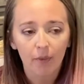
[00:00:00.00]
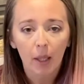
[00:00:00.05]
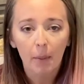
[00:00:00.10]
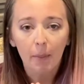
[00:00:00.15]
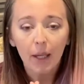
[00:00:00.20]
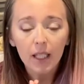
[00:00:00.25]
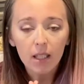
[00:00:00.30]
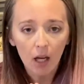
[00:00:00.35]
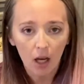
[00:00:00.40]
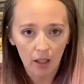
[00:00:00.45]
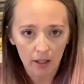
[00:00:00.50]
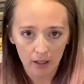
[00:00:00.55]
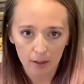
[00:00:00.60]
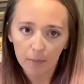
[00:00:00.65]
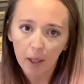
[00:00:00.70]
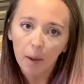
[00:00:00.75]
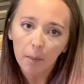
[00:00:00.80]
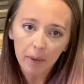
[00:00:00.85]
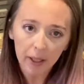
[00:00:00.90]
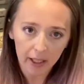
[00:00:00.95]
by talking
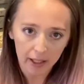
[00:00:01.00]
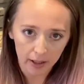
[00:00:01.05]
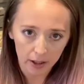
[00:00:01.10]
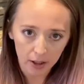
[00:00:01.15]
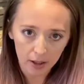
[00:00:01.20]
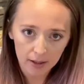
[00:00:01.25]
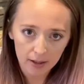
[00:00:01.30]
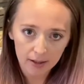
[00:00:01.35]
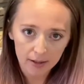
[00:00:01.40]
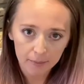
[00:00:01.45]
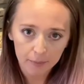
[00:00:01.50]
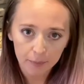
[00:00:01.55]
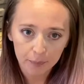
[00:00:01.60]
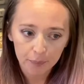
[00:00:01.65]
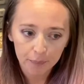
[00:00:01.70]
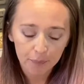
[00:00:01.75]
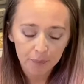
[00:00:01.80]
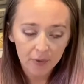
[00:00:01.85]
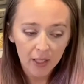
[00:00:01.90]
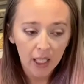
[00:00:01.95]
about planners.
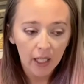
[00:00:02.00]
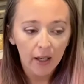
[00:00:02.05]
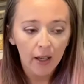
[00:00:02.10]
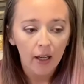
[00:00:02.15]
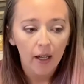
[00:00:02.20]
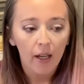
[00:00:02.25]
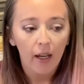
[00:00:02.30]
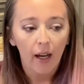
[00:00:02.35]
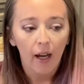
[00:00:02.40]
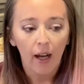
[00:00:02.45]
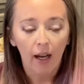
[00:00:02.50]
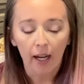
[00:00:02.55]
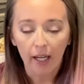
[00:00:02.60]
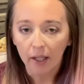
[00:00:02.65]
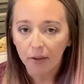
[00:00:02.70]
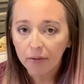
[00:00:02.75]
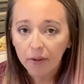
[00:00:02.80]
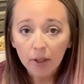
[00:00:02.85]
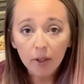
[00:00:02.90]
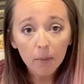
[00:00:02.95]
I
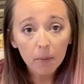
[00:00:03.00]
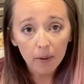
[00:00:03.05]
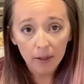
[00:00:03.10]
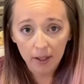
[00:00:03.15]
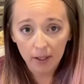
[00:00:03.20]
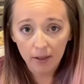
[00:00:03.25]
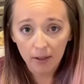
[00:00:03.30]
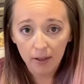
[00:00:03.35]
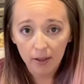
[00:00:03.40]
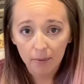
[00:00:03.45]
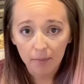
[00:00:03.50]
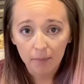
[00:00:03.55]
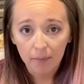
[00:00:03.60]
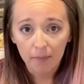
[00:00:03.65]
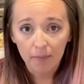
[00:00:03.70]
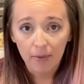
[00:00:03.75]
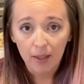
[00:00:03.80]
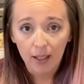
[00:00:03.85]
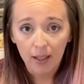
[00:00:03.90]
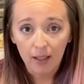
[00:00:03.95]
have found a planner
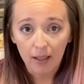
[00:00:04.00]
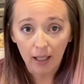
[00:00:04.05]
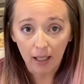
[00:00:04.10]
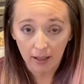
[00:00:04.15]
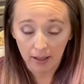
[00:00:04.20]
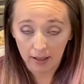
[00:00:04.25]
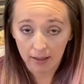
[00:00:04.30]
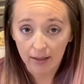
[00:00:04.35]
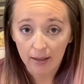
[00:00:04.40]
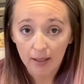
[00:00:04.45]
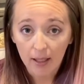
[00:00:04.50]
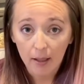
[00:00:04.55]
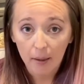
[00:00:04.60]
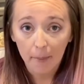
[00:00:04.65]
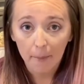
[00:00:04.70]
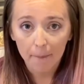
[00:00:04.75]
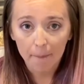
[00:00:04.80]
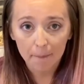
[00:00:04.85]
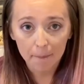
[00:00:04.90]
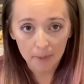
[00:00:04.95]
that is
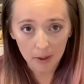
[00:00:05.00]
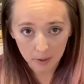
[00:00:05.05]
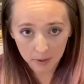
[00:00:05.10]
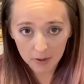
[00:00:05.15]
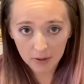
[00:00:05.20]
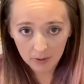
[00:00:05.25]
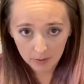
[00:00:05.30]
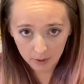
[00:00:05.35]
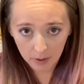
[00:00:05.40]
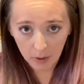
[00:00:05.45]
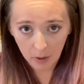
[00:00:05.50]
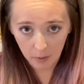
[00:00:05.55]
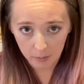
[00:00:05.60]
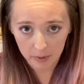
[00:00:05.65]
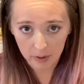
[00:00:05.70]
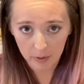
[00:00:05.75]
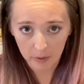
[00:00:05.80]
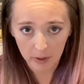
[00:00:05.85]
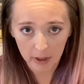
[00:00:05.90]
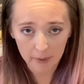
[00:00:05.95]
built for
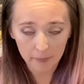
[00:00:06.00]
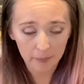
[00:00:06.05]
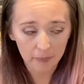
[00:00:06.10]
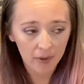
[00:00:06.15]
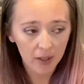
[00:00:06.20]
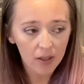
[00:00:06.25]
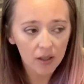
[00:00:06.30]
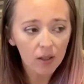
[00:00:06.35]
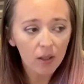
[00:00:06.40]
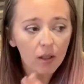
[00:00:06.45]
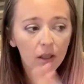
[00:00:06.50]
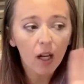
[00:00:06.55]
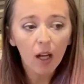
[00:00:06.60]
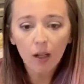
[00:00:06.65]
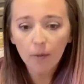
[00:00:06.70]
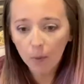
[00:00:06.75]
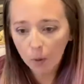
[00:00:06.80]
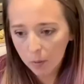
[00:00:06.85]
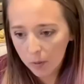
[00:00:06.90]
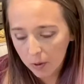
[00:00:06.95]
homeschooling. There's a lot
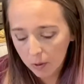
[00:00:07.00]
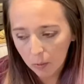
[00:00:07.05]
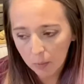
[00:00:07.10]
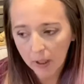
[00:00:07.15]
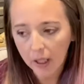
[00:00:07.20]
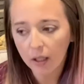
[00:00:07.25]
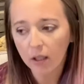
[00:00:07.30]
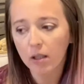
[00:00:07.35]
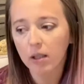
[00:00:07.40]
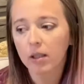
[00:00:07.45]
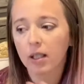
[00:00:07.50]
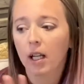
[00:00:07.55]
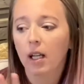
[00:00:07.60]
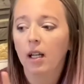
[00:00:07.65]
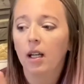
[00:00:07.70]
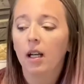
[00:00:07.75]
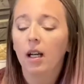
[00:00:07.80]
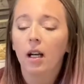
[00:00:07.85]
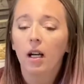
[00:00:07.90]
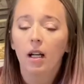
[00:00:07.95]
of homeschool planners.
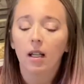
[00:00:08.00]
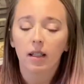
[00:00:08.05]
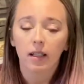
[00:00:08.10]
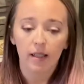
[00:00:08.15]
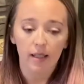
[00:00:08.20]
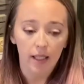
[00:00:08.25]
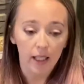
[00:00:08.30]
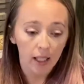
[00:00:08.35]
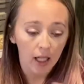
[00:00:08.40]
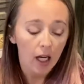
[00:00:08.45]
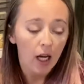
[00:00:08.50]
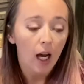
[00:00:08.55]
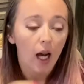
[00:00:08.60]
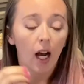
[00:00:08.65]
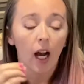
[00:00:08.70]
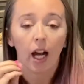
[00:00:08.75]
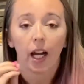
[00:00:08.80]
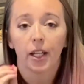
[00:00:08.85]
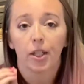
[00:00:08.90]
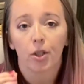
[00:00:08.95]
Listen,
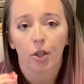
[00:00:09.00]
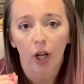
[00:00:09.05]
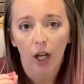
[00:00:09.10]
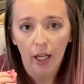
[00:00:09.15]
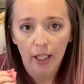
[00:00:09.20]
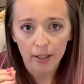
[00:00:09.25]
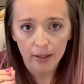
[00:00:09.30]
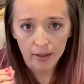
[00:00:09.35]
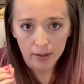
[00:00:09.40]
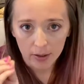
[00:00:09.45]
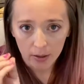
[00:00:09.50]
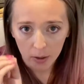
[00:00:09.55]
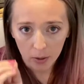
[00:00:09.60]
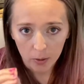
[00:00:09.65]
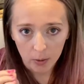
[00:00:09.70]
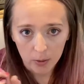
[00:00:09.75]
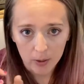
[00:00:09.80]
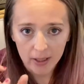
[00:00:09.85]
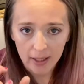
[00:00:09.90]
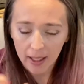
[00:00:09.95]
I try
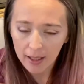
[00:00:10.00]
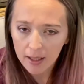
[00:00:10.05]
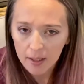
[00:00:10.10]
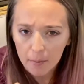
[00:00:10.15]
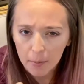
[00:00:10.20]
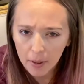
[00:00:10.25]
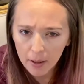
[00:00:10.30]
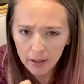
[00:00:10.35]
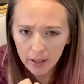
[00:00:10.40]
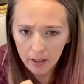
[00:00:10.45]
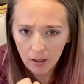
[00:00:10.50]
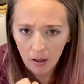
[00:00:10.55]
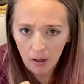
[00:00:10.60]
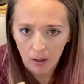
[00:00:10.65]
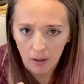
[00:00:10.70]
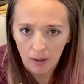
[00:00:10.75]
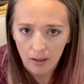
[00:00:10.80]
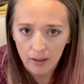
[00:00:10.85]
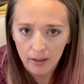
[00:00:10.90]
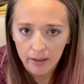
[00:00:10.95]
so desperately
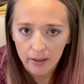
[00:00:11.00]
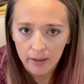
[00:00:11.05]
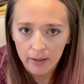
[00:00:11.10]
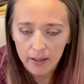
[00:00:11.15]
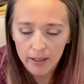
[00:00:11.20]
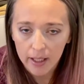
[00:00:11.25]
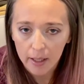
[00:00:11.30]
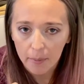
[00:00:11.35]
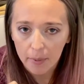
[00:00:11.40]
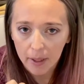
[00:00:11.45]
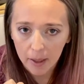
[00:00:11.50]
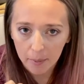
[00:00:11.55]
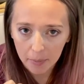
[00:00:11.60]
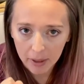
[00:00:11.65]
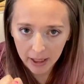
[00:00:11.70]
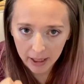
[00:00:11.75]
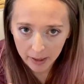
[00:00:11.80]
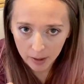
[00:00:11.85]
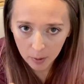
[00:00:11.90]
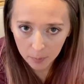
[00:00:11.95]
hard to be a
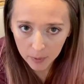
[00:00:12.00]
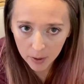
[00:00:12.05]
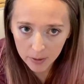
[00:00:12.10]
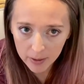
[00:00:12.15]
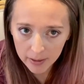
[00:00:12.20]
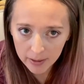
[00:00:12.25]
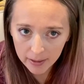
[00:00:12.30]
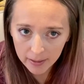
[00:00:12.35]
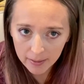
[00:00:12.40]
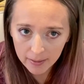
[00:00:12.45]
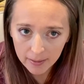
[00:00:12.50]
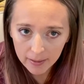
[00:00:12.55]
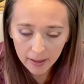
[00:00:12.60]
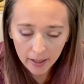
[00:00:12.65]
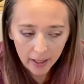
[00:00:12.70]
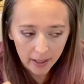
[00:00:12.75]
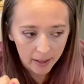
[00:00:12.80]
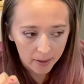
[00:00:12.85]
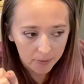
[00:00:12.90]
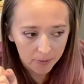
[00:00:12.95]
planner person
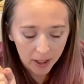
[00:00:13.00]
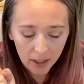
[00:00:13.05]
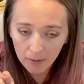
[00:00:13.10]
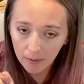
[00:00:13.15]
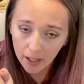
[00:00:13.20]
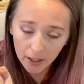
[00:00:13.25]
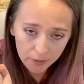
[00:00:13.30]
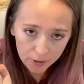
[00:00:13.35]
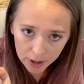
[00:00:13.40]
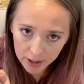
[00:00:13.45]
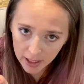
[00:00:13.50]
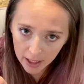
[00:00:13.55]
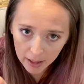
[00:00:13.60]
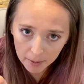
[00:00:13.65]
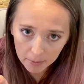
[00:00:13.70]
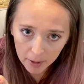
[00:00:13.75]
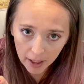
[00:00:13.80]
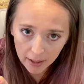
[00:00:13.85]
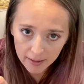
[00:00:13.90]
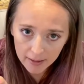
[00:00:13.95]
and I fail every
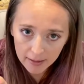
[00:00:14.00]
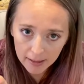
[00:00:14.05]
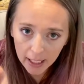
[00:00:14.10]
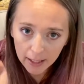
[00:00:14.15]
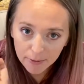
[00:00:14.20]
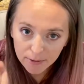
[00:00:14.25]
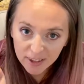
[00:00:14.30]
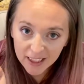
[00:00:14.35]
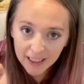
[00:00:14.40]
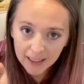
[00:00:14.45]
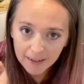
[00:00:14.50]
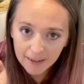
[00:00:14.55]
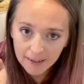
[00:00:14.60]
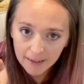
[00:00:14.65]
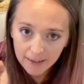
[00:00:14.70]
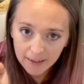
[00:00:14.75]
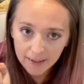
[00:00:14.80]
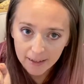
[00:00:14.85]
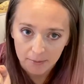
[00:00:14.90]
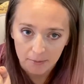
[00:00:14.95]
time, guys, every
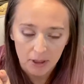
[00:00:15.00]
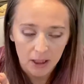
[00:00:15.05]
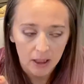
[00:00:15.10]
time.